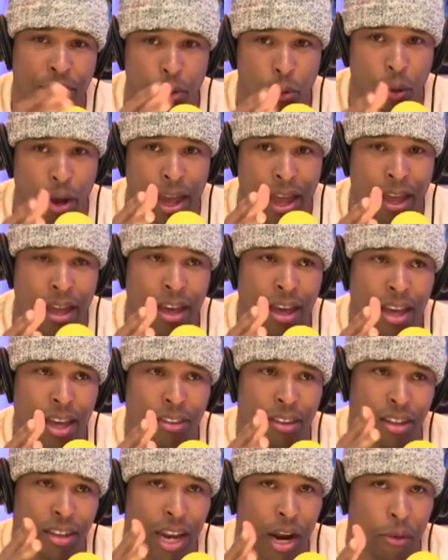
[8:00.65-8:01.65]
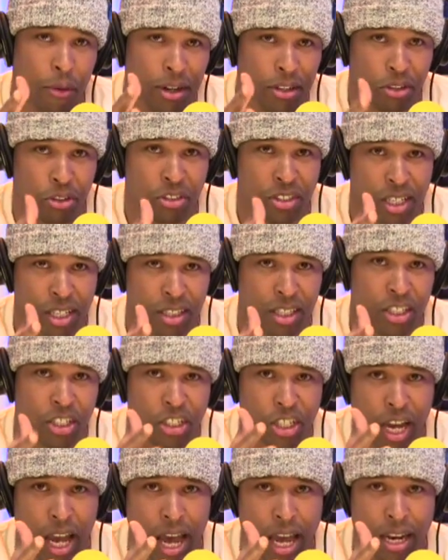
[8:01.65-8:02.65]
the way the directors did the
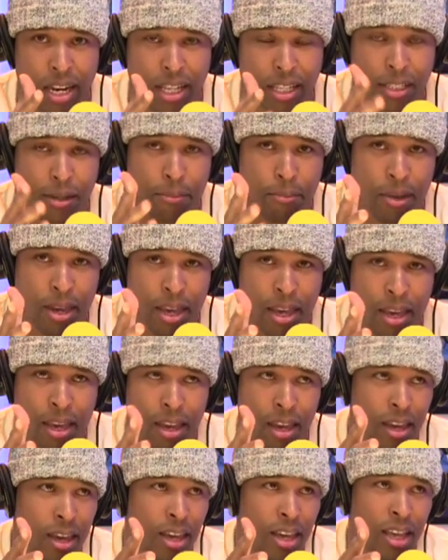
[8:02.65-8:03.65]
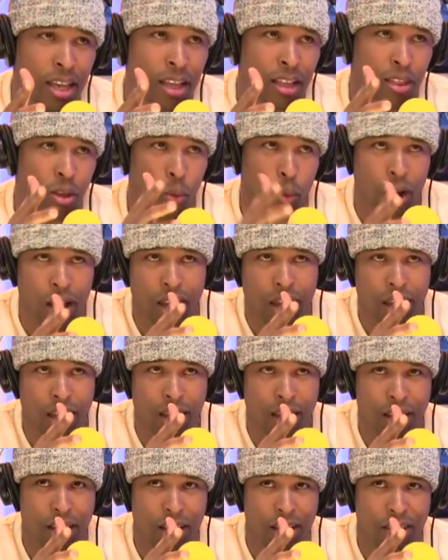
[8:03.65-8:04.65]
shot, to me, the
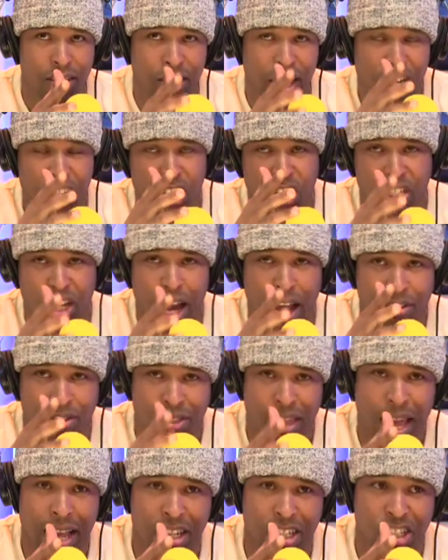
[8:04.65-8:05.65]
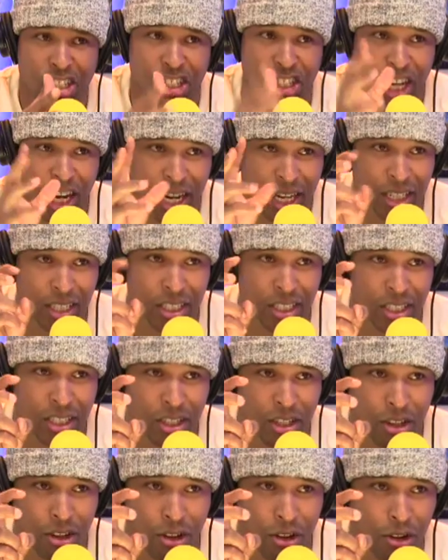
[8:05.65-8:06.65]
way they shot that judge
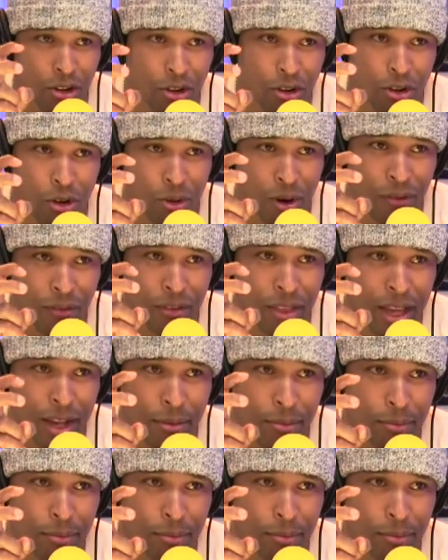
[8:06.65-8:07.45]
or whoever that